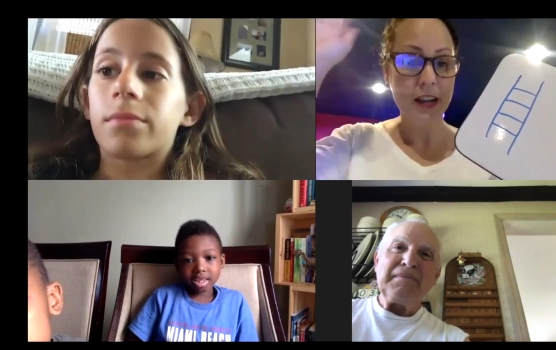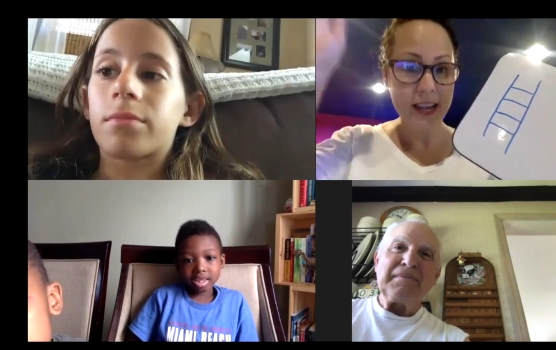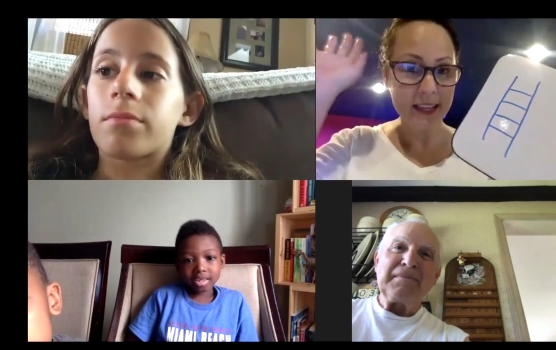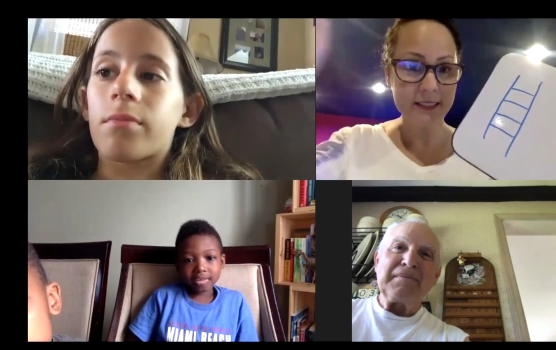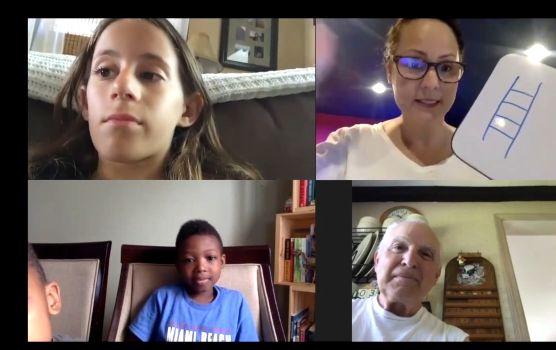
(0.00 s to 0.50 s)

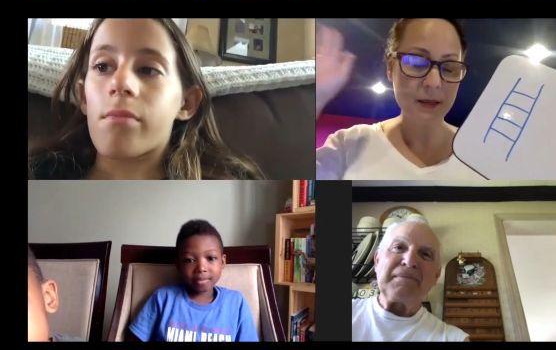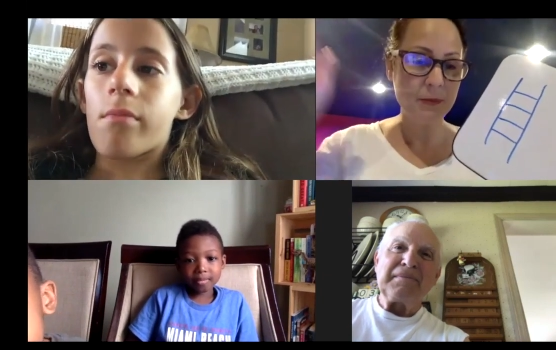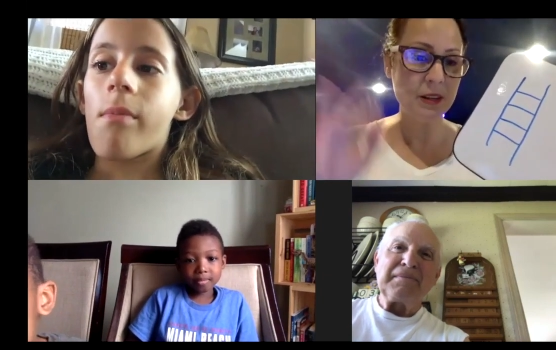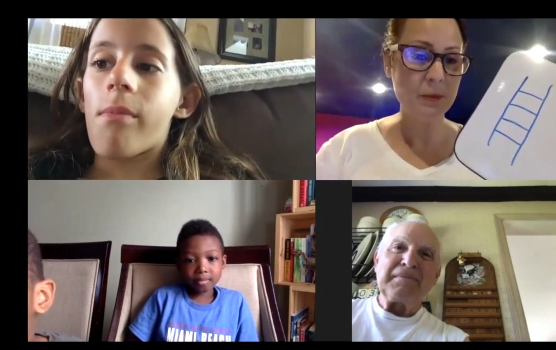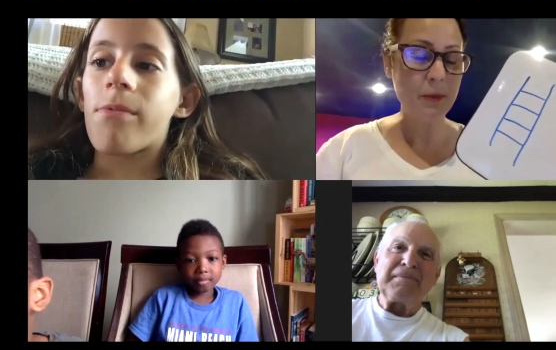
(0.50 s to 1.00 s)
Speaker 1: hanging
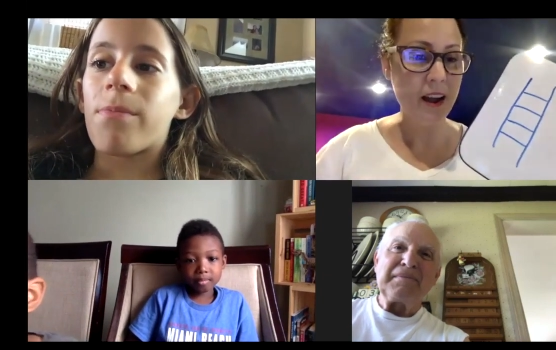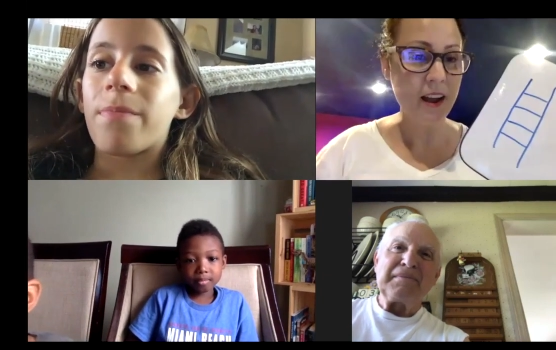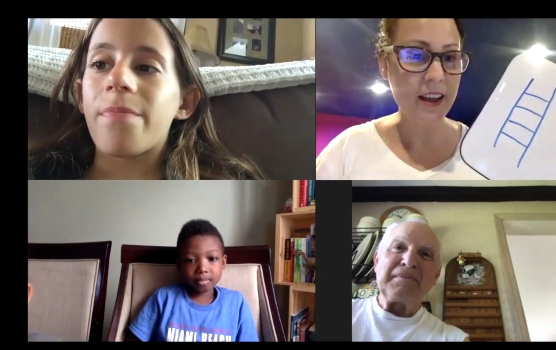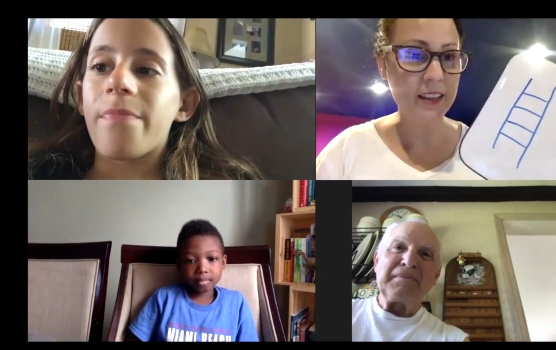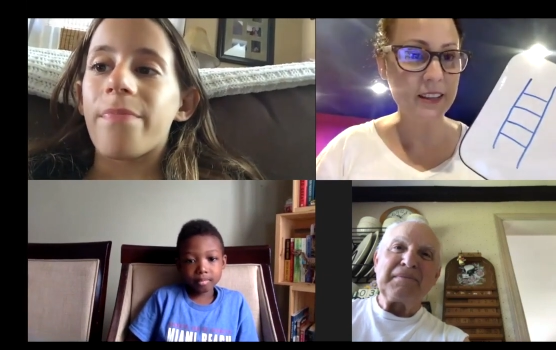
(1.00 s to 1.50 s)
something up
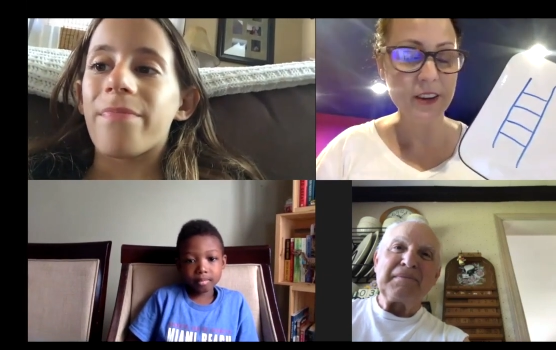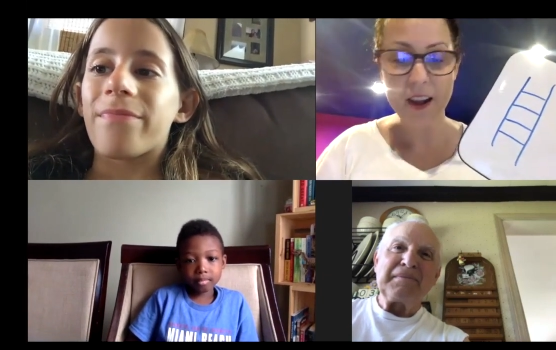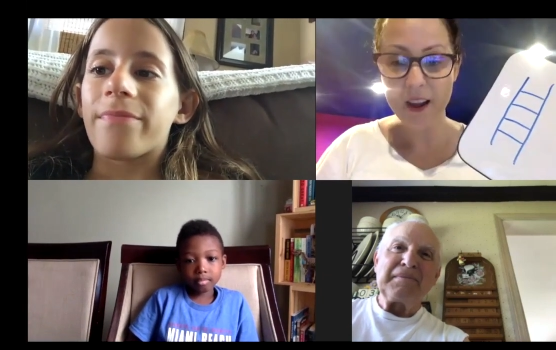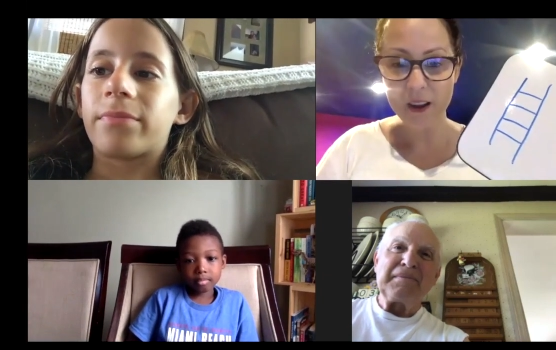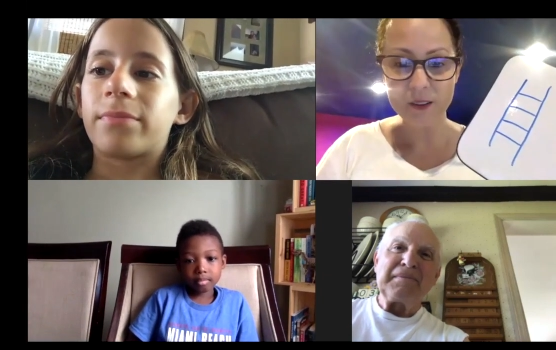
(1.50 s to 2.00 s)
high in your
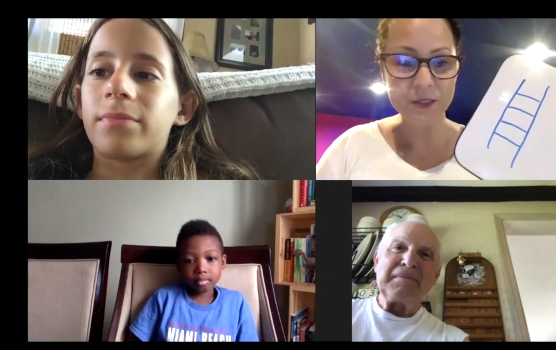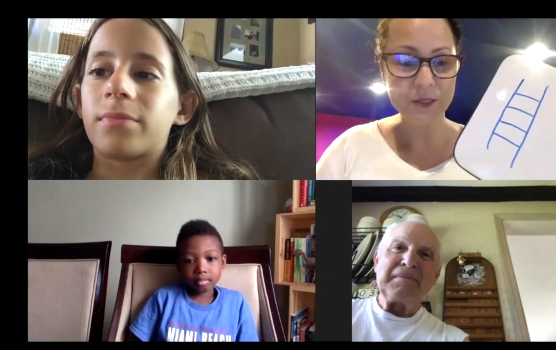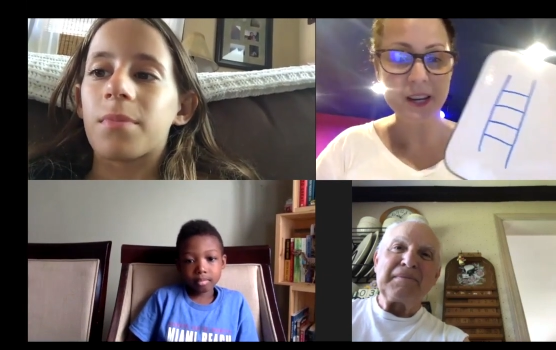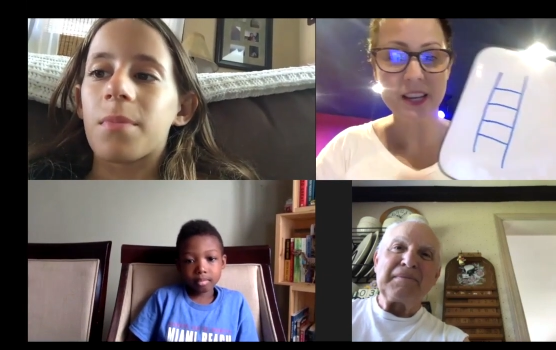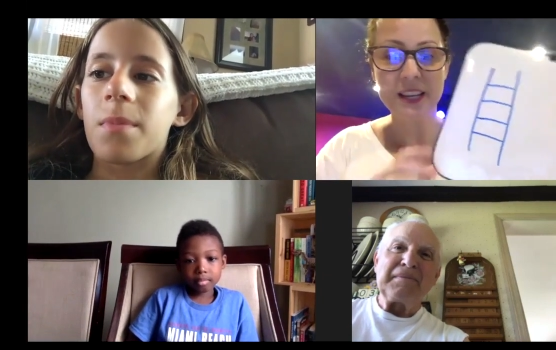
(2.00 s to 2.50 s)
house,
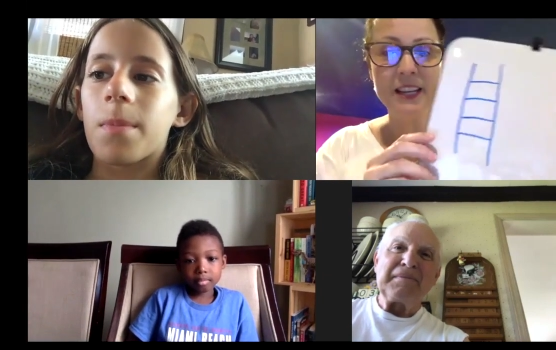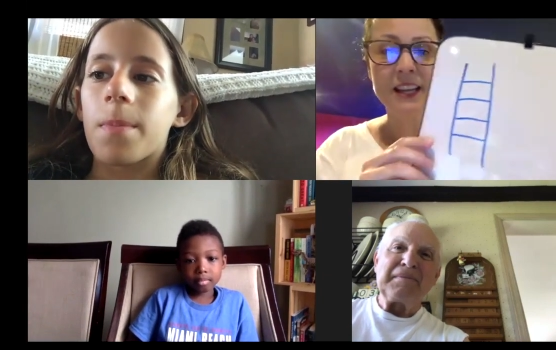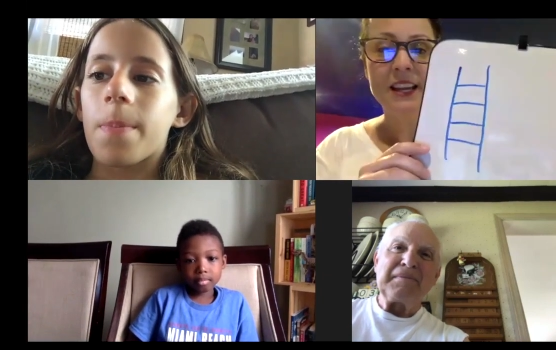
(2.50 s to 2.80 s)
right?